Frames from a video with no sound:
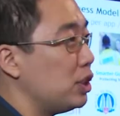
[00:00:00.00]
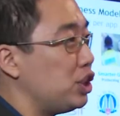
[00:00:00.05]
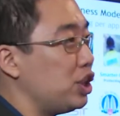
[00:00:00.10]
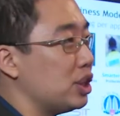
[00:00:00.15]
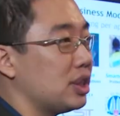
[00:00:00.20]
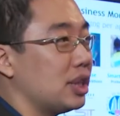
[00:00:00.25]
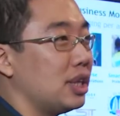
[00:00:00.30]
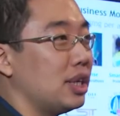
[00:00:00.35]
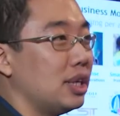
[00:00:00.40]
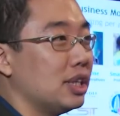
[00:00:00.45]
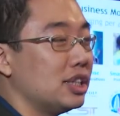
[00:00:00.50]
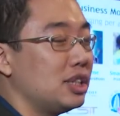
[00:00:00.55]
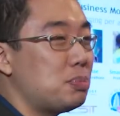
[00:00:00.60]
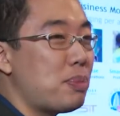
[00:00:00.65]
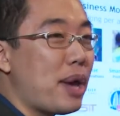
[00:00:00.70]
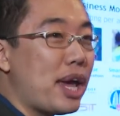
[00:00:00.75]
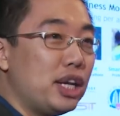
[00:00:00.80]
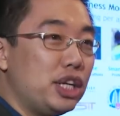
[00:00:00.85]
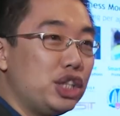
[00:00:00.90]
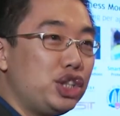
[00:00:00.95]
which is a
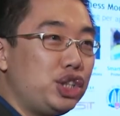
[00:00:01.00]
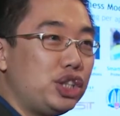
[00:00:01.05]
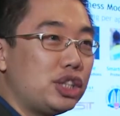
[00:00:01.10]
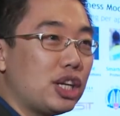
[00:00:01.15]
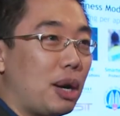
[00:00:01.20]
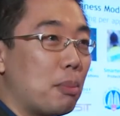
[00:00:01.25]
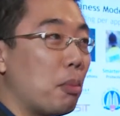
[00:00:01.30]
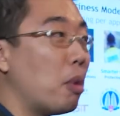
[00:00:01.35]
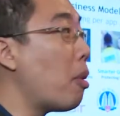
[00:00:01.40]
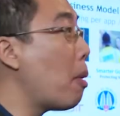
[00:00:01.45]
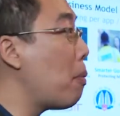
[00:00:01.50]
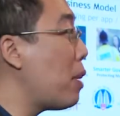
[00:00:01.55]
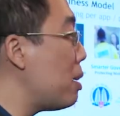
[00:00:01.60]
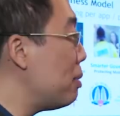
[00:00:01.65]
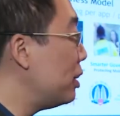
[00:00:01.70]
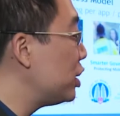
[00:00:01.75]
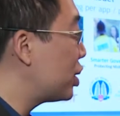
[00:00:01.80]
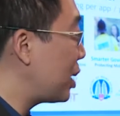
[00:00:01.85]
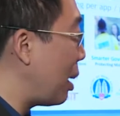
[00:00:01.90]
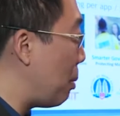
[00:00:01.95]
Spanish uh, mobile
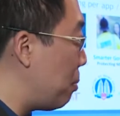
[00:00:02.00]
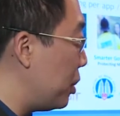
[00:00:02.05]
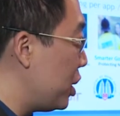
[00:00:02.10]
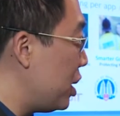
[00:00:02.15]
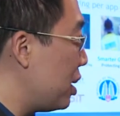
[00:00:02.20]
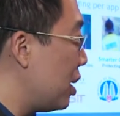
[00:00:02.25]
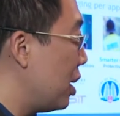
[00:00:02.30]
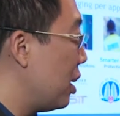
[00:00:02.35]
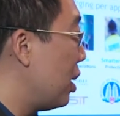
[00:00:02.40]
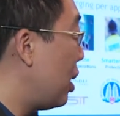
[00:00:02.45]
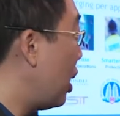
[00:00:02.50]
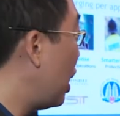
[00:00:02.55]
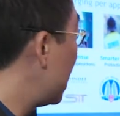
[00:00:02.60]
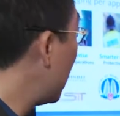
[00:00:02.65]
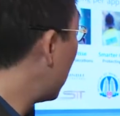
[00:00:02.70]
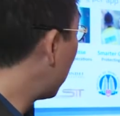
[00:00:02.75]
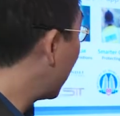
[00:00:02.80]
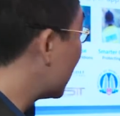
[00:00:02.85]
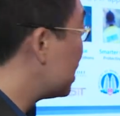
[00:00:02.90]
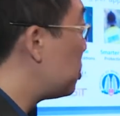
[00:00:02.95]
payments company. Uh, they
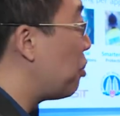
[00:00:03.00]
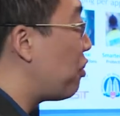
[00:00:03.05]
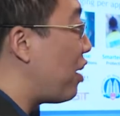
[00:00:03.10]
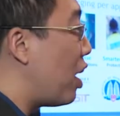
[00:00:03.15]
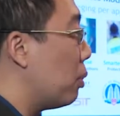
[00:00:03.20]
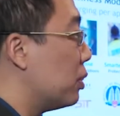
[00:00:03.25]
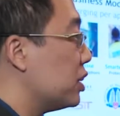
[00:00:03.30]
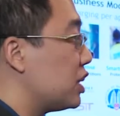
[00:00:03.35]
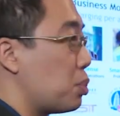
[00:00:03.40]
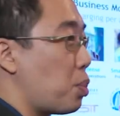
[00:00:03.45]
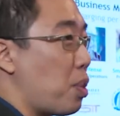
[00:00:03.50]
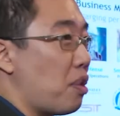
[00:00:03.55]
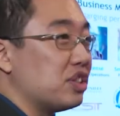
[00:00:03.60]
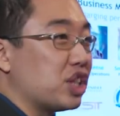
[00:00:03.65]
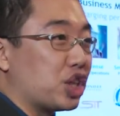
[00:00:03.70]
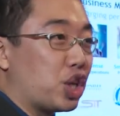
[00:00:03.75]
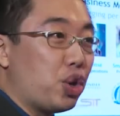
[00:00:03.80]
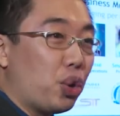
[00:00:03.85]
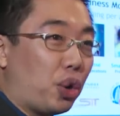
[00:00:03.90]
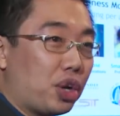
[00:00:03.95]
are a customer of ours and we have
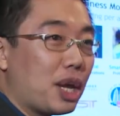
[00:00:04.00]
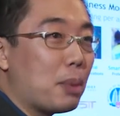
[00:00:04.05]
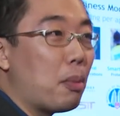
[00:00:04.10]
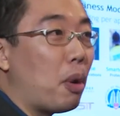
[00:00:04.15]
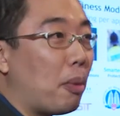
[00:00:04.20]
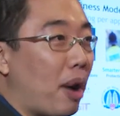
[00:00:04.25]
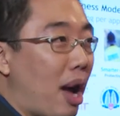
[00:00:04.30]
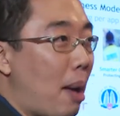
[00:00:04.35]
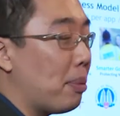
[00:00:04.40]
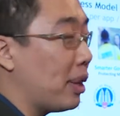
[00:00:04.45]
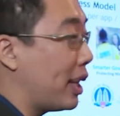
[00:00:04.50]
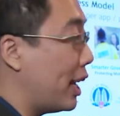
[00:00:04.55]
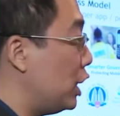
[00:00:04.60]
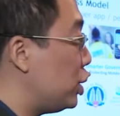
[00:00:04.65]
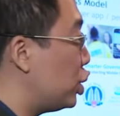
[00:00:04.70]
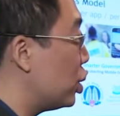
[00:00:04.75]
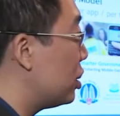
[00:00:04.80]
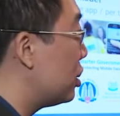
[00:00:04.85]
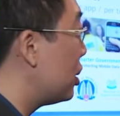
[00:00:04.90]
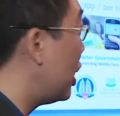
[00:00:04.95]
secured their mobile application